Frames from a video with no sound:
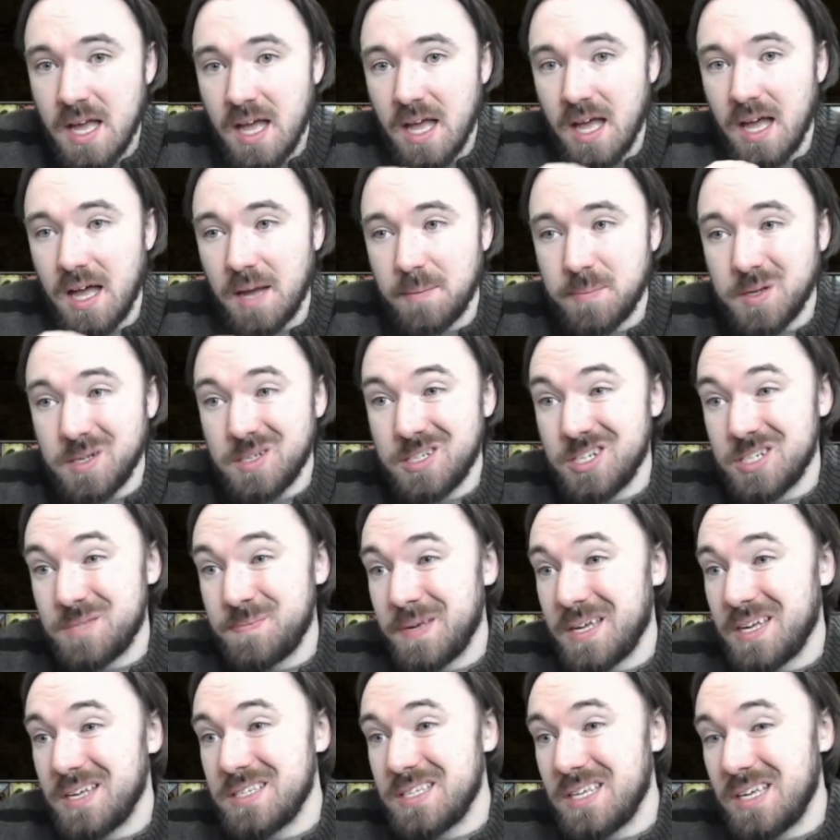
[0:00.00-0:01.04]
but just
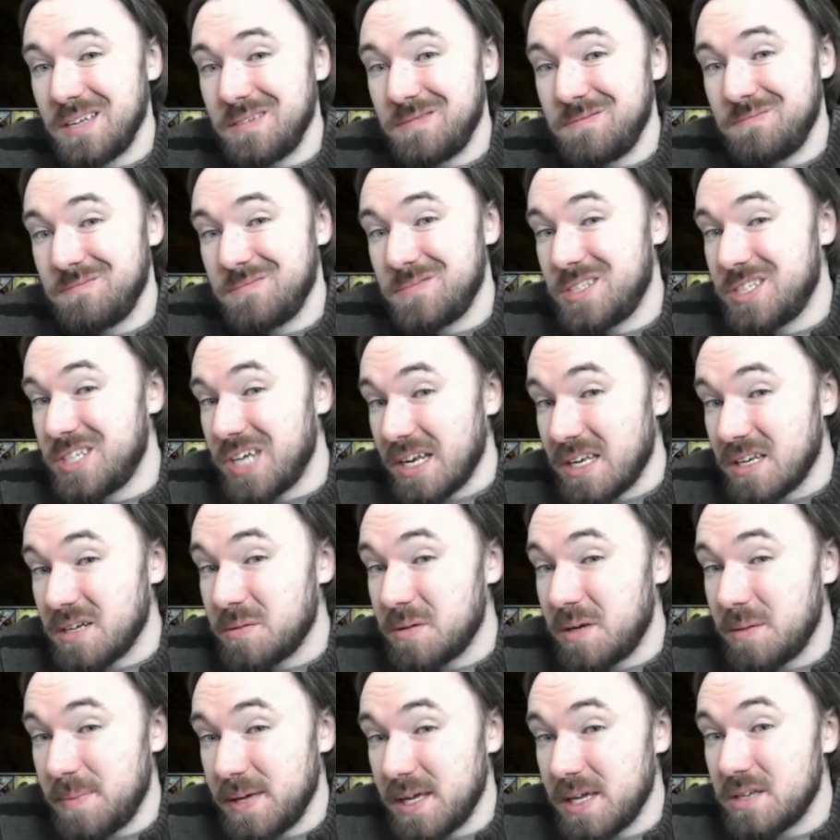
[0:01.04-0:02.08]
because I'd
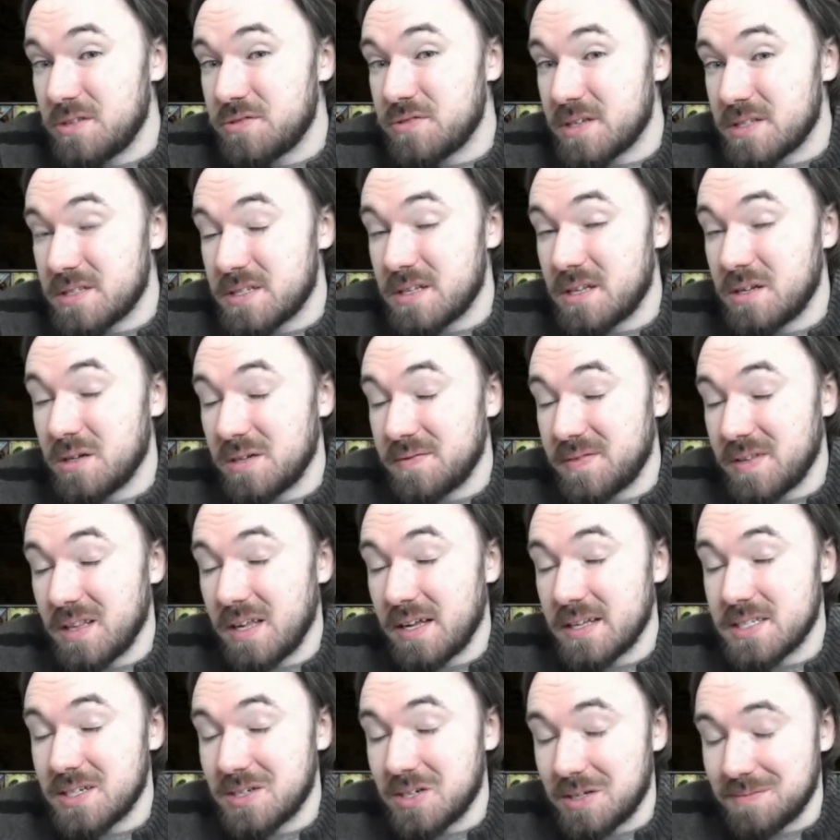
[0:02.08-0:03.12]
genuinely be interested to know if you
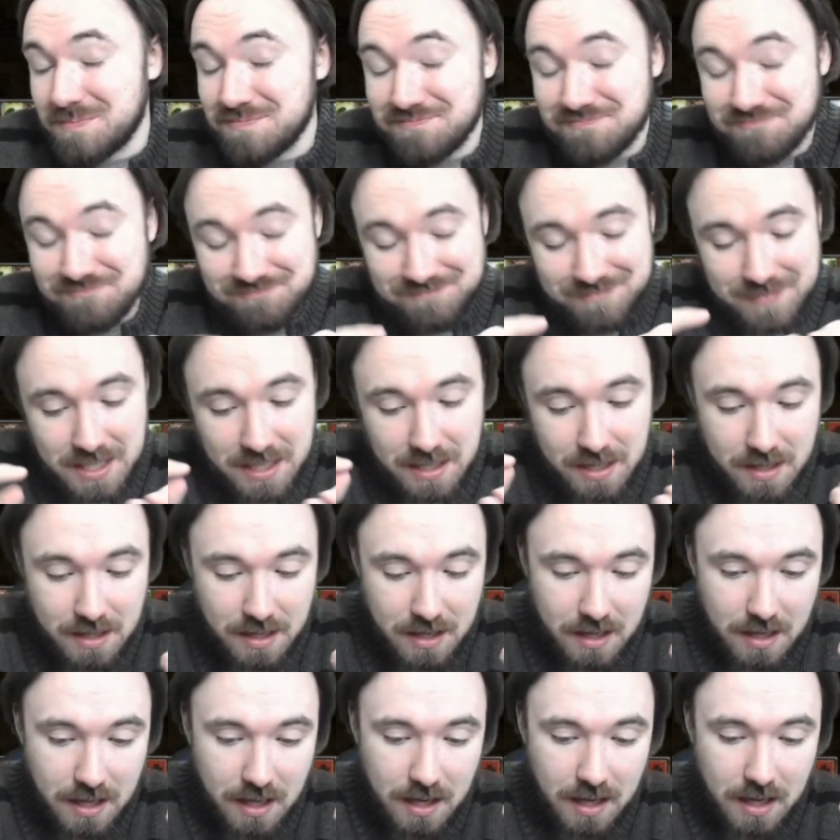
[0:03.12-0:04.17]
liked it or
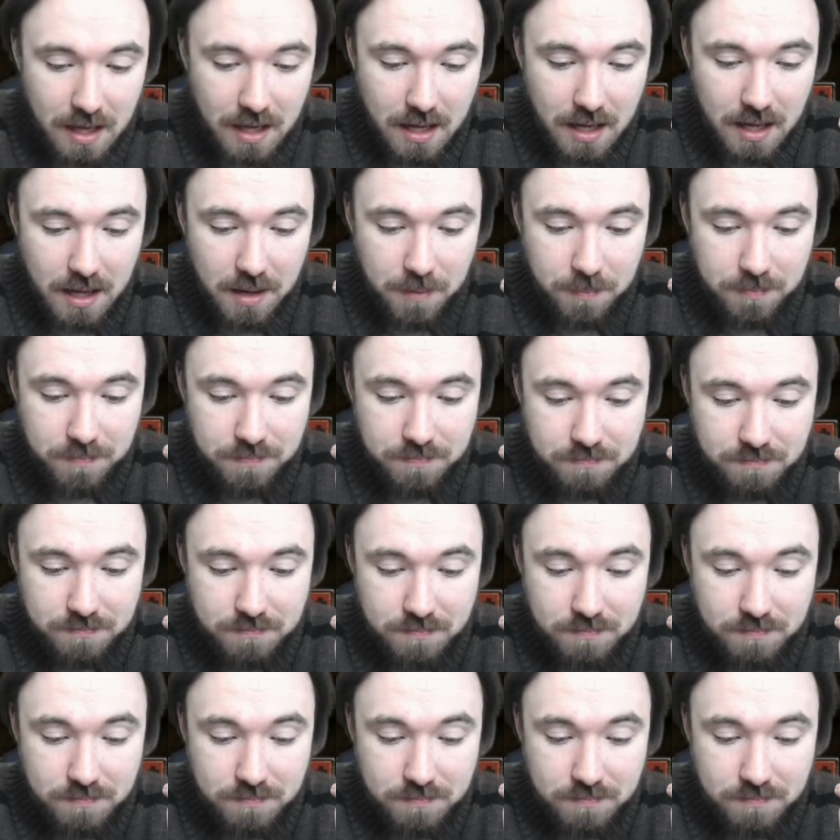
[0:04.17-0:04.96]
not.